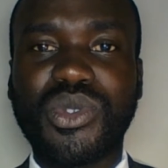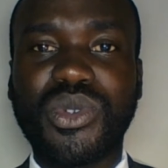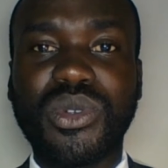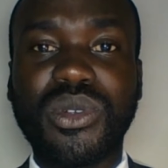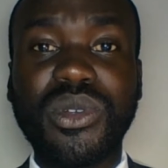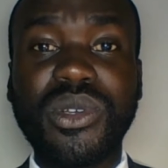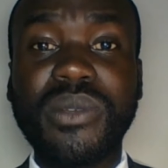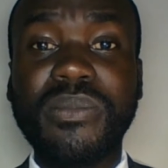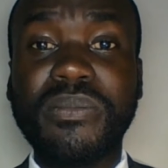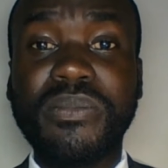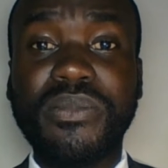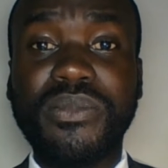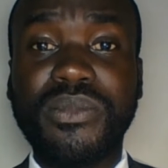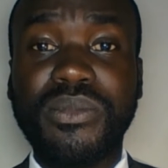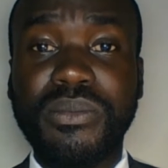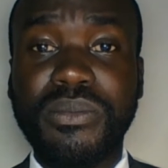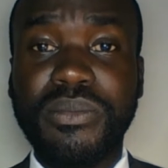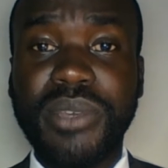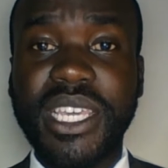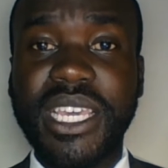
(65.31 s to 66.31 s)
We will
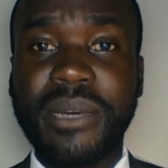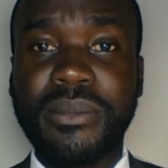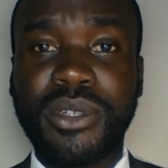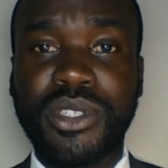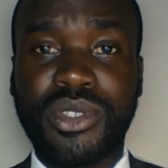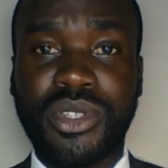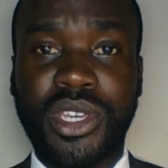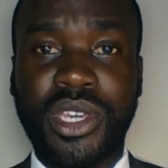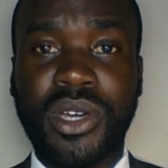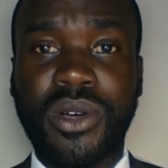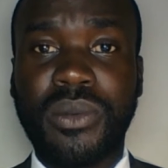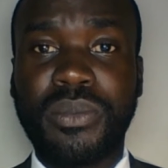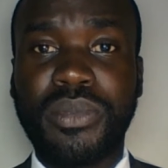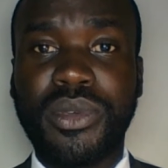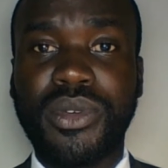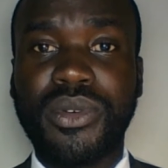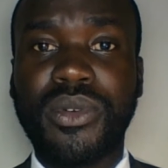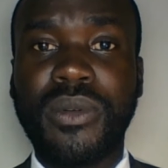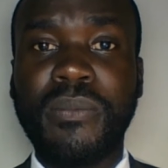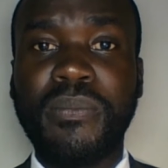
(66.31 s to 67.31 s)
be able to help
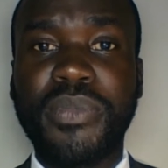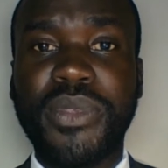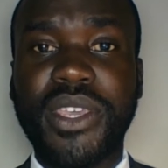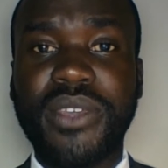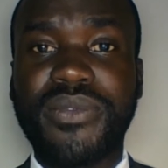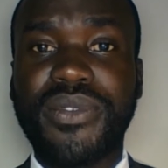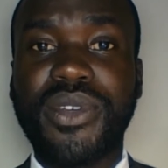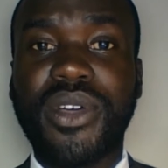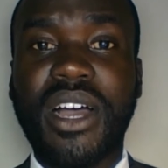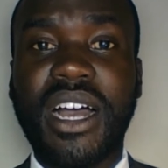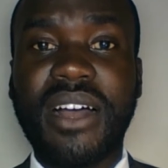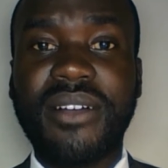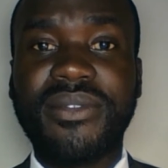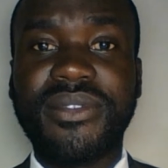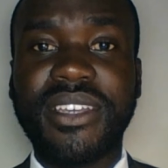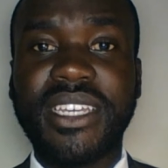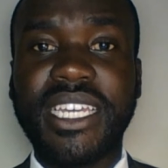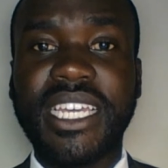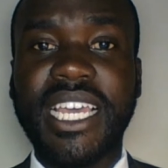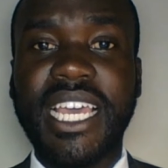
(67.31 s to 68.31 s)
you if you're
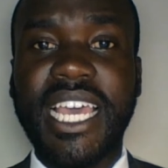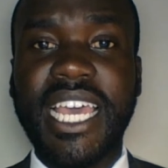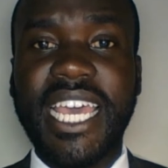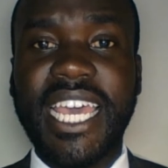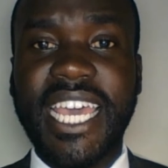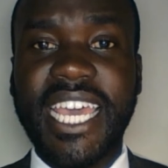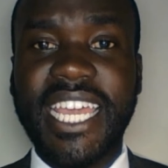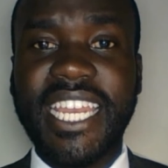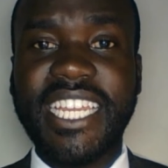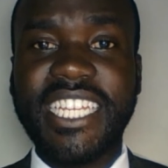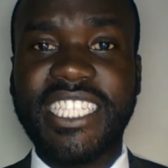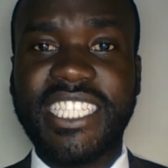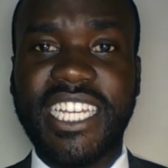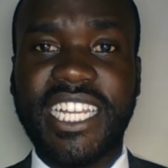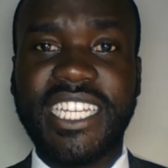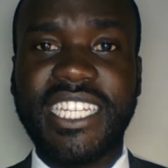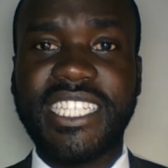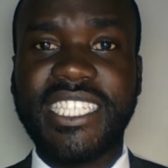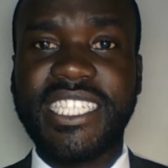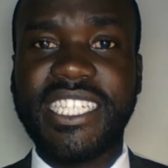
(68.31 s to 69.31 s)
having any
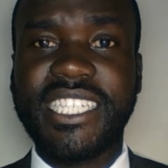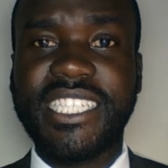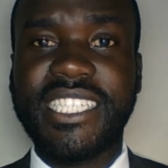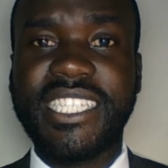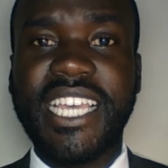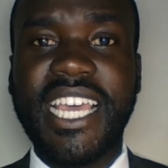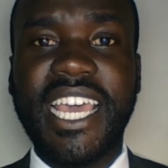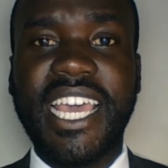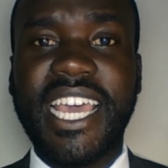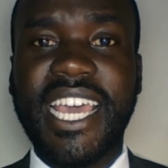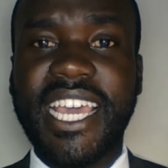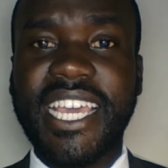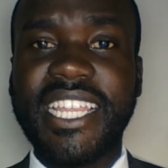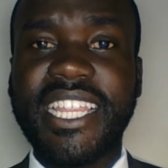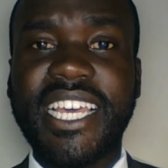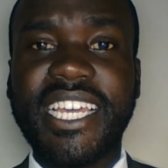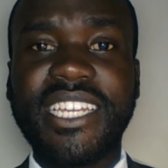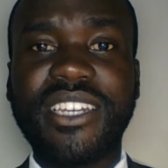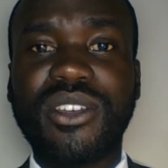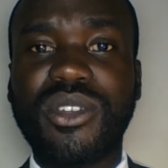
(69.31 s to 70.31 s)
challenges,
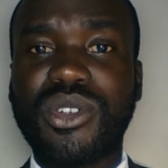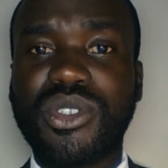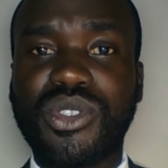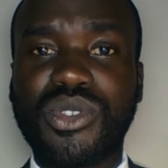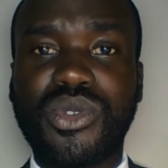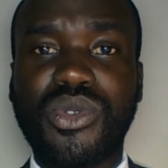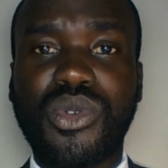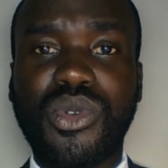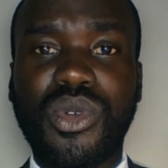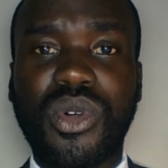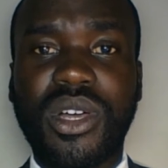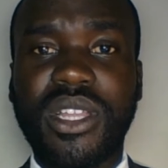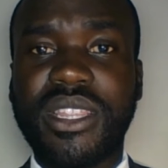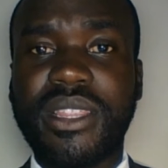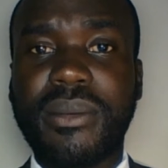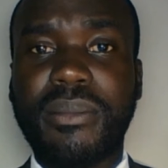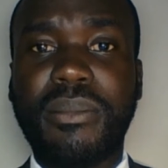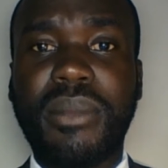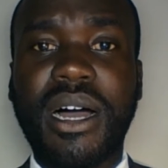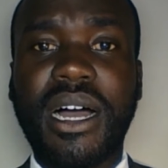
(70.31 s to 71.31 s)
either in law school or at the
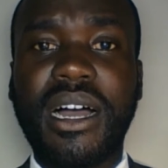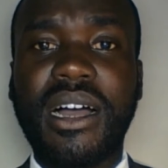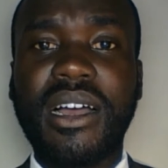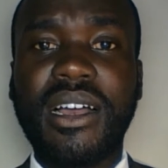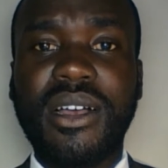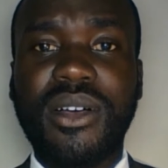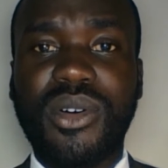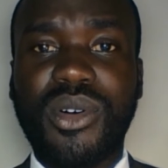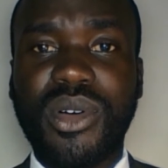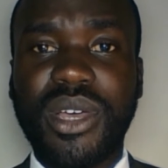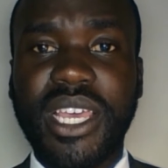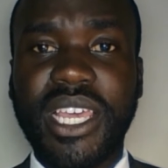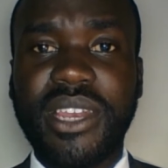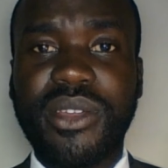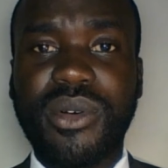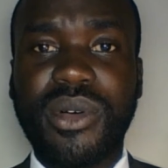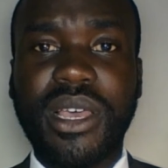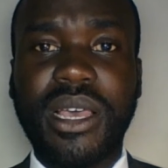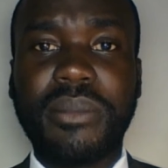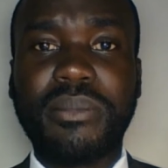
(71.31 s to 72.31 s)
bar or
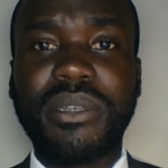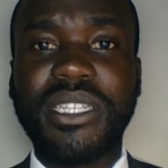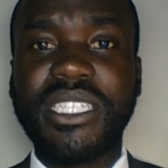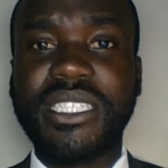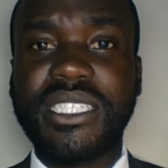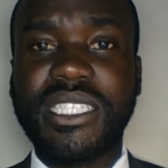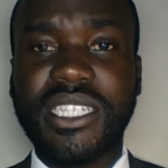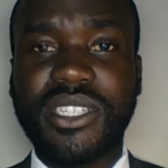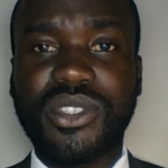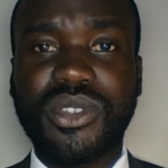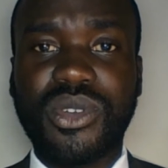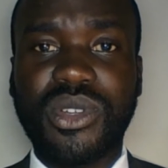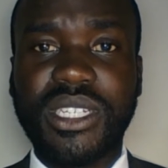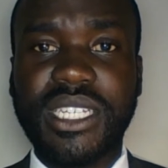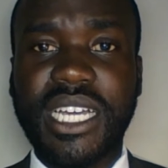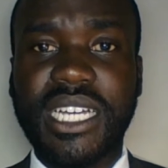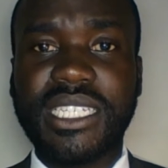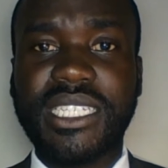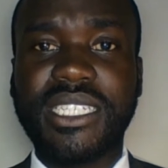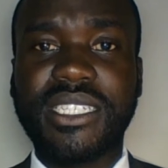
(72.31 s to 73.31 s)
anywhere. Please just
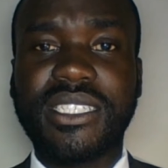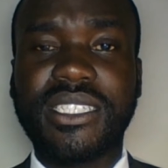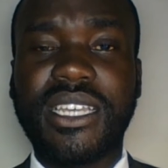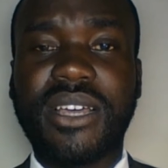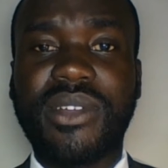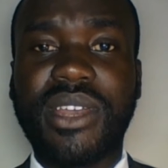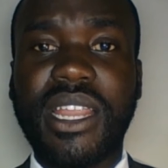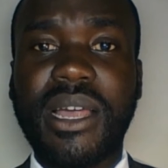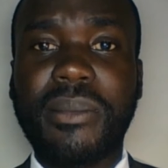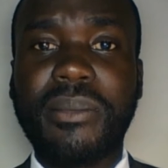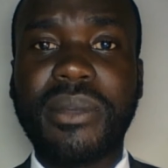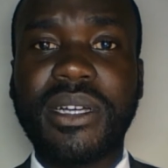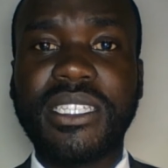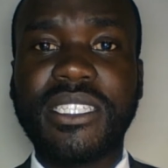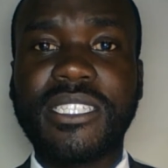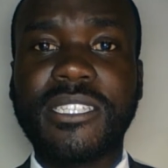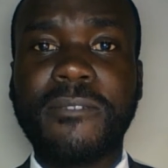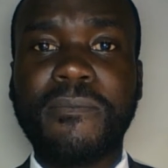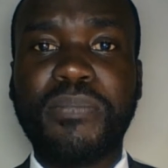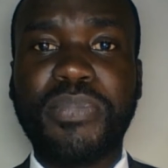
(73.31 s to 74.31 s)
contact us. Our
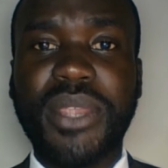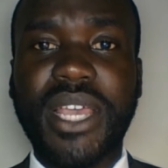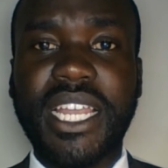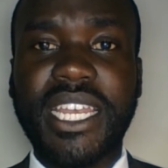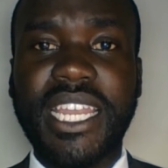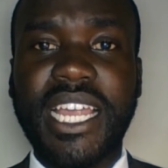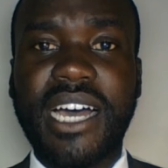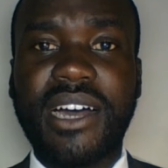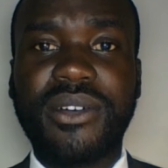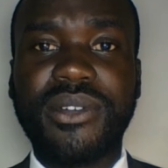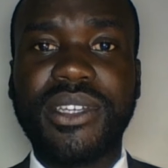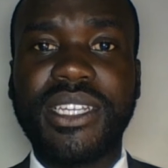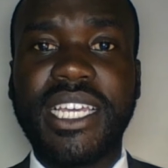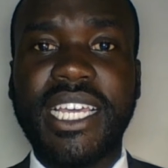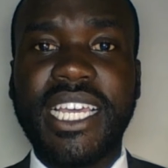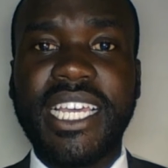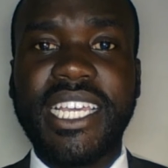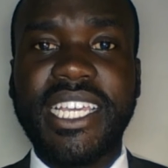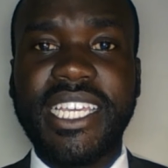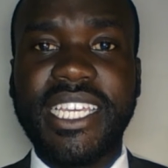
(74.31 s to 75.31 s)
numbers are down
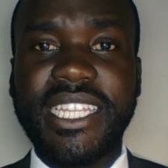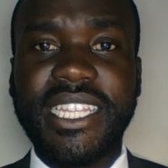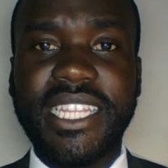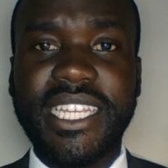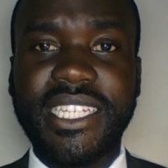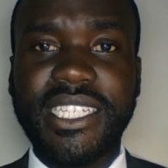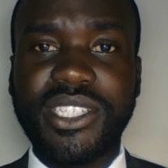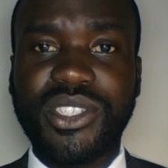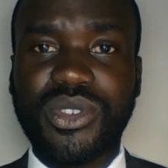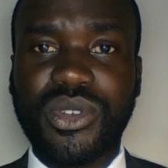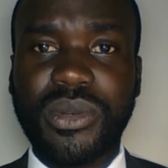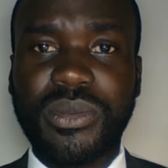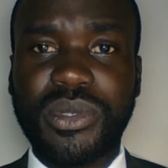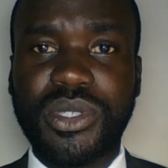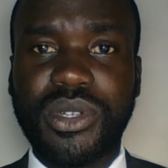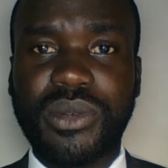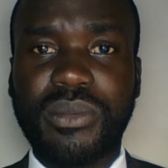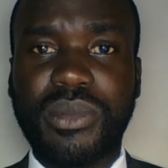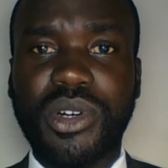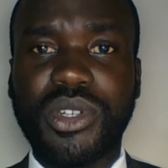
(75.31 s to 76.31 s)
in the
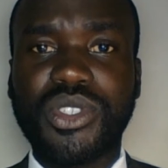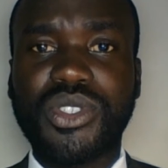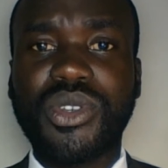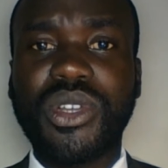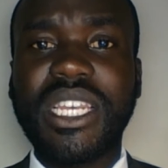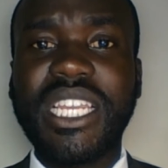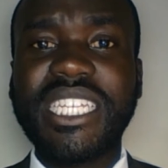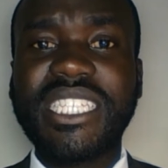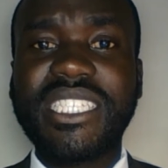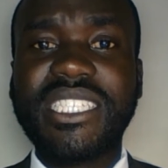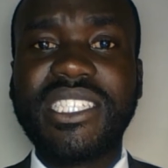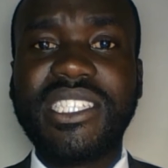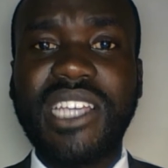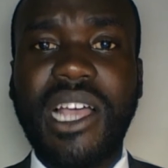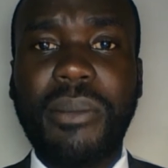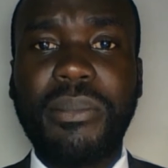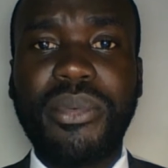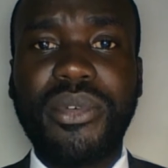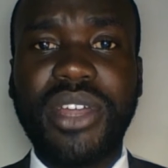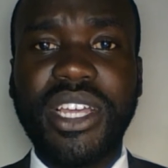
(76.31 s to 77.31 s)
description box. So let's
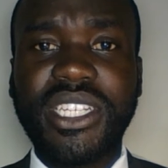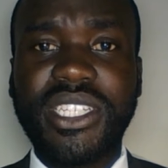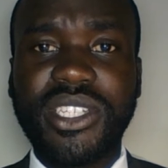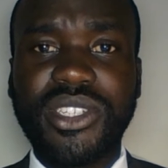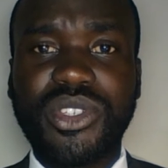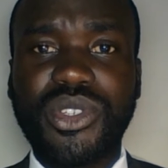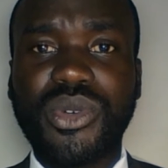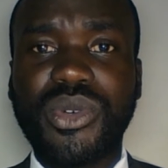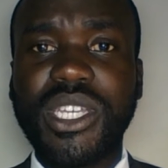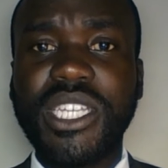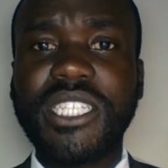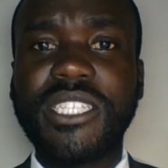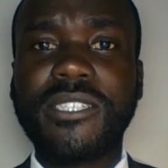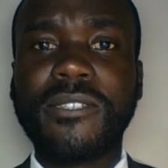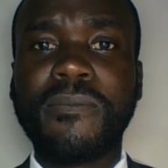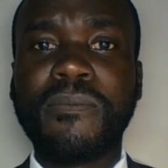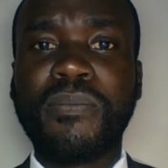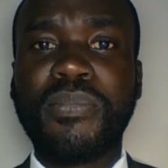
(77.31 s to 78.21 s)
jump right into it.